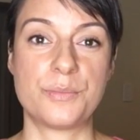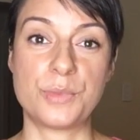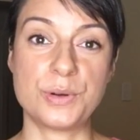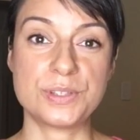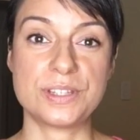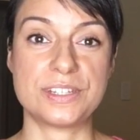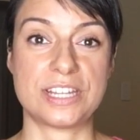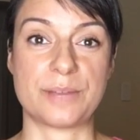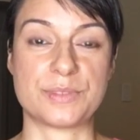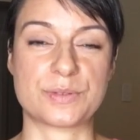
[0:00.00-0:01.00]
Most of the
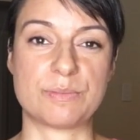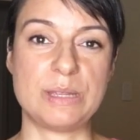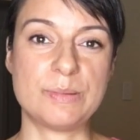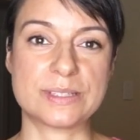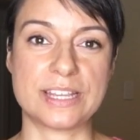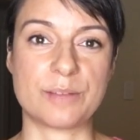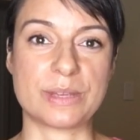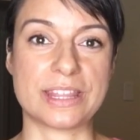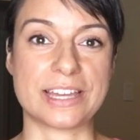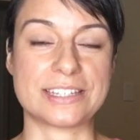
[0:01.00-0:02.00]
times when people tell
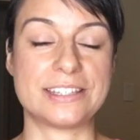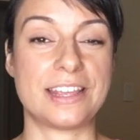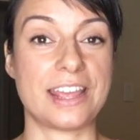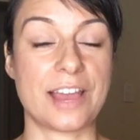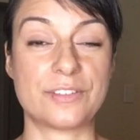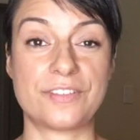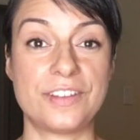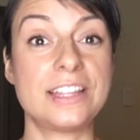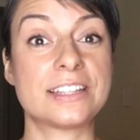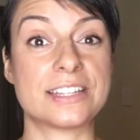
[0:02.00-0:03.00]
me that they have the
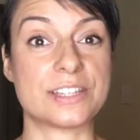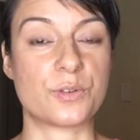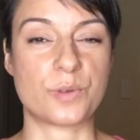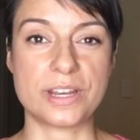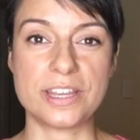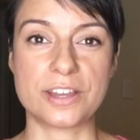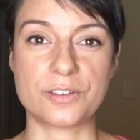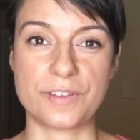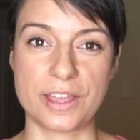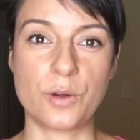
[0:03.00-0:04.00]
feeling that they're running out
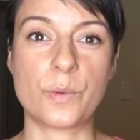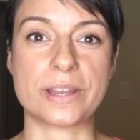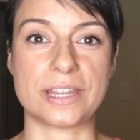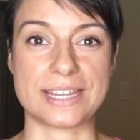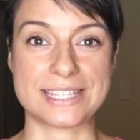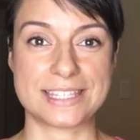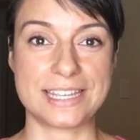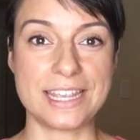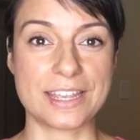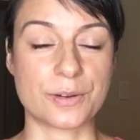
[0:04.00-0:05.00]
of air when they
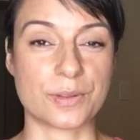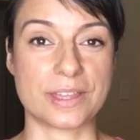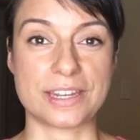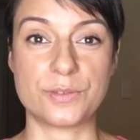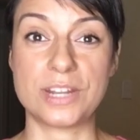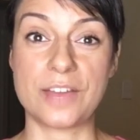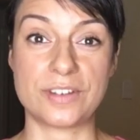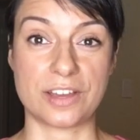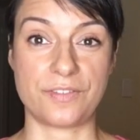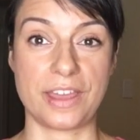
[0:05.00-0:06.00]
sing or that they don't have
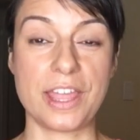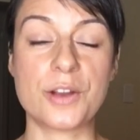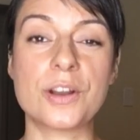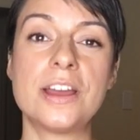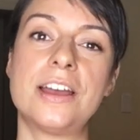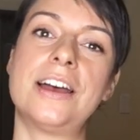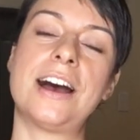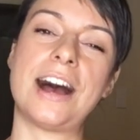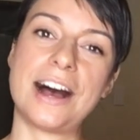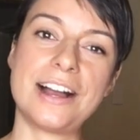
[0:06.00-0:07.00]
enough air,
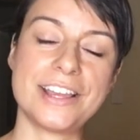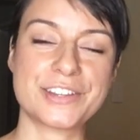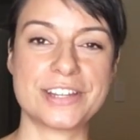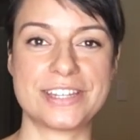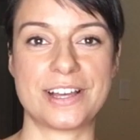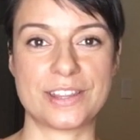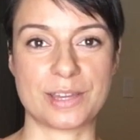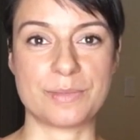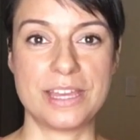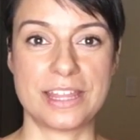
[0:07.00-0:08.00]
I actually tell
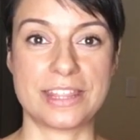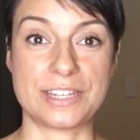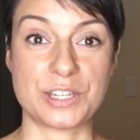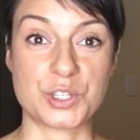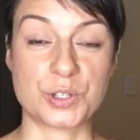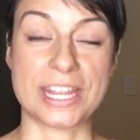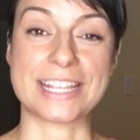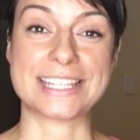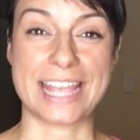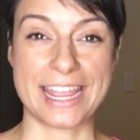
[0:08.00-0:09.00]
them that they should
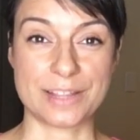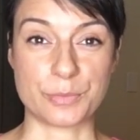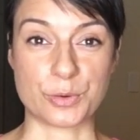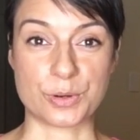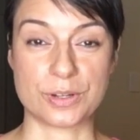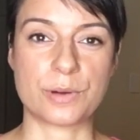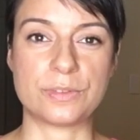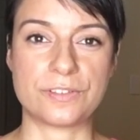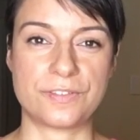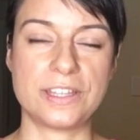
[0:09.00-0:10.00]
exhale more. When
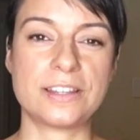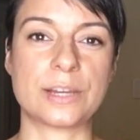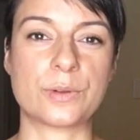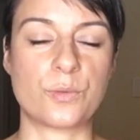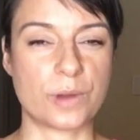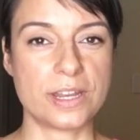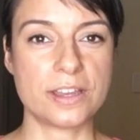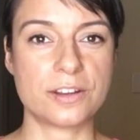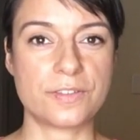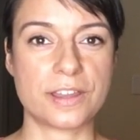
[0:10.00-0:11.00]
we feel like we're
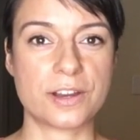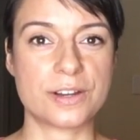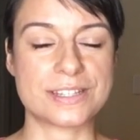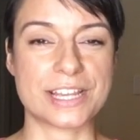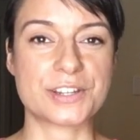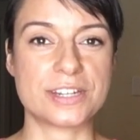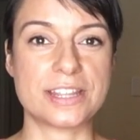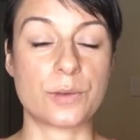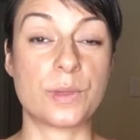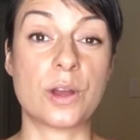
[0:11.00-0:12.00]
running out of air, it's actually
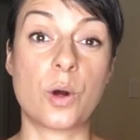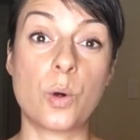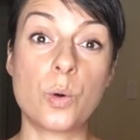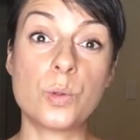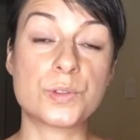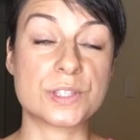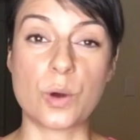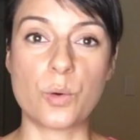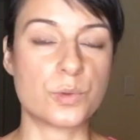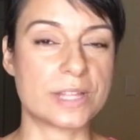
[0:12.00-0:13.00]
that we hold
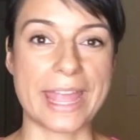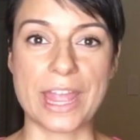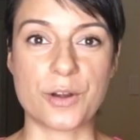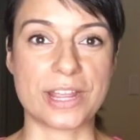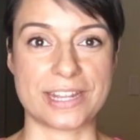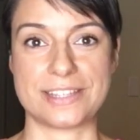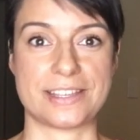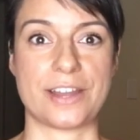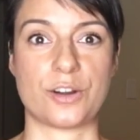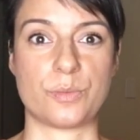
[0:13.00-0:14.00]
all the air
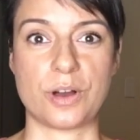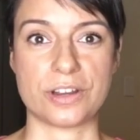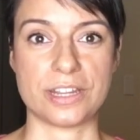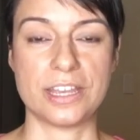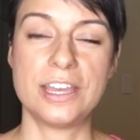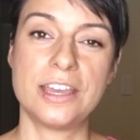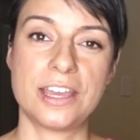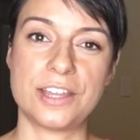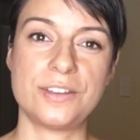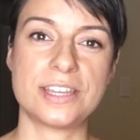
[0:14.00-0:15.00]
inside our body.
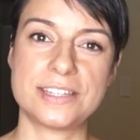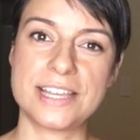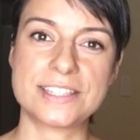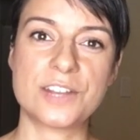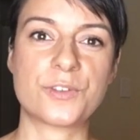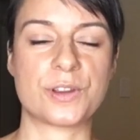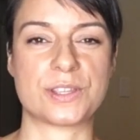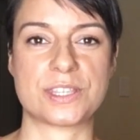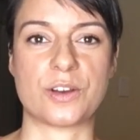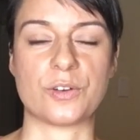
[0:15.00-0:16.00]
And you can test that for
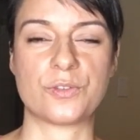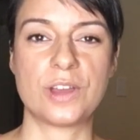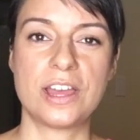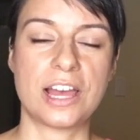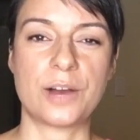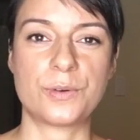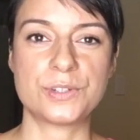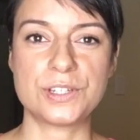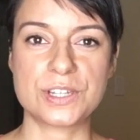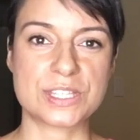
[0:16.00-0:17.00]
yourself. I
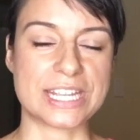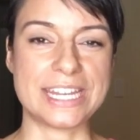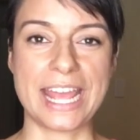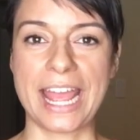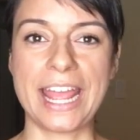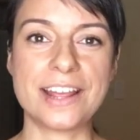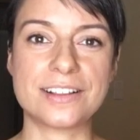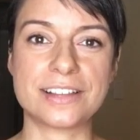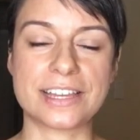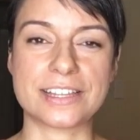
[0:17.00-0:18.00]
want you to just
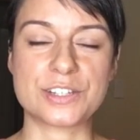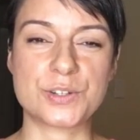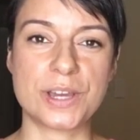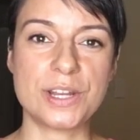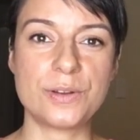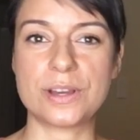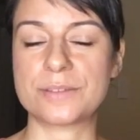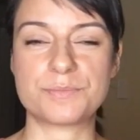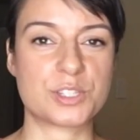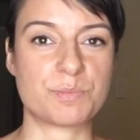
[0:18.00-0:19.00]
inhale and try
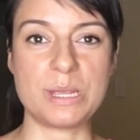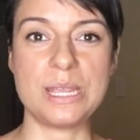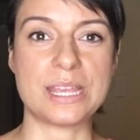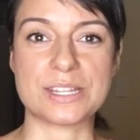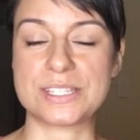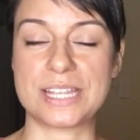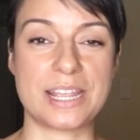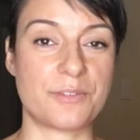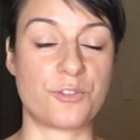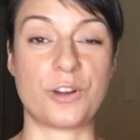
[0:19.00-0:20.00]
to speak and
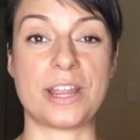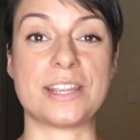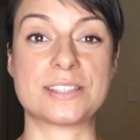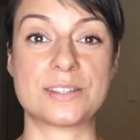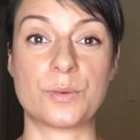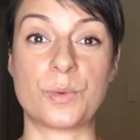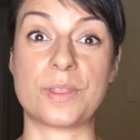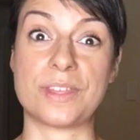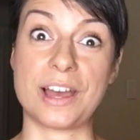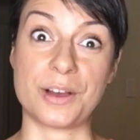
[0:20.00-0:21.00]
say a phrase
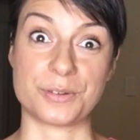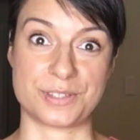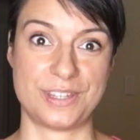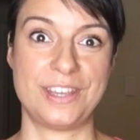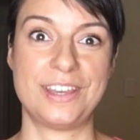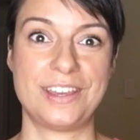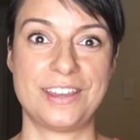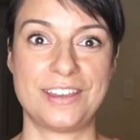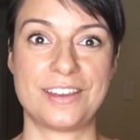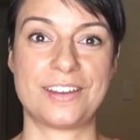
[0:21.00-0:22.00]
without
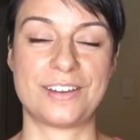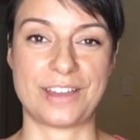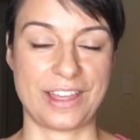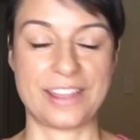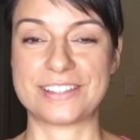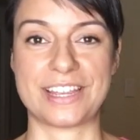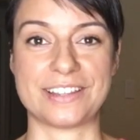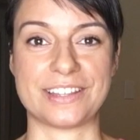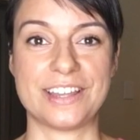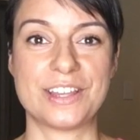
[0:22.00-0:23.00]

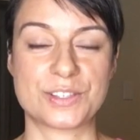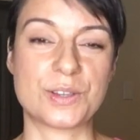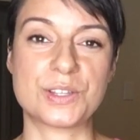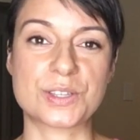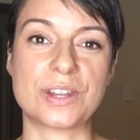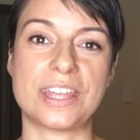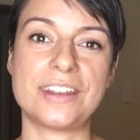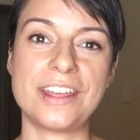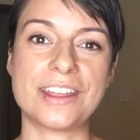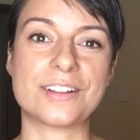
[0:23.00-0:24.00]
exhaling. So you're just gonna
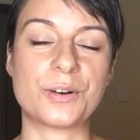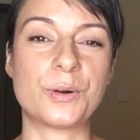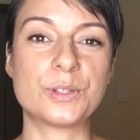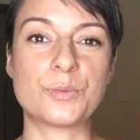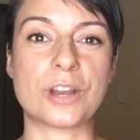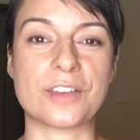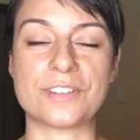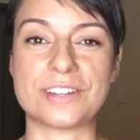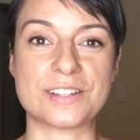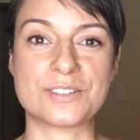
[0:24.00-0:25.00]
inhale, hold your breath,
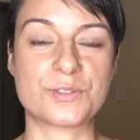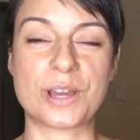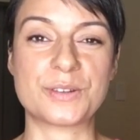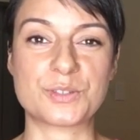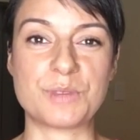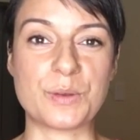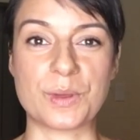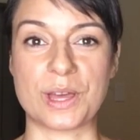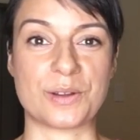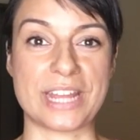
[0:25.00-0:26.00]
and then try to speak
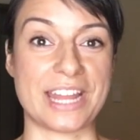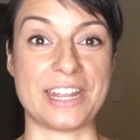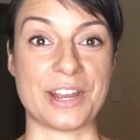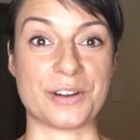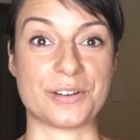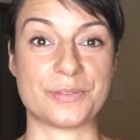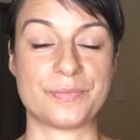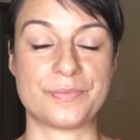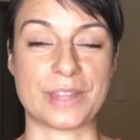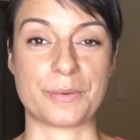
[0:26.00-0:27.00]
without any air.
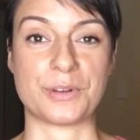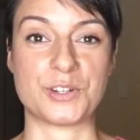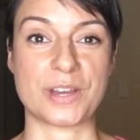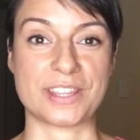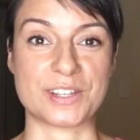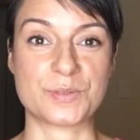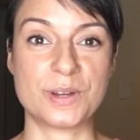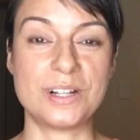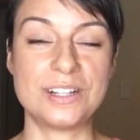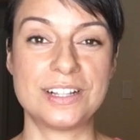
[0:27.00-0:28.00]
I'm gonna try that as
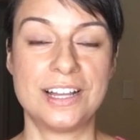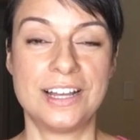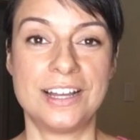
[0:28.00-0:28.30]
well.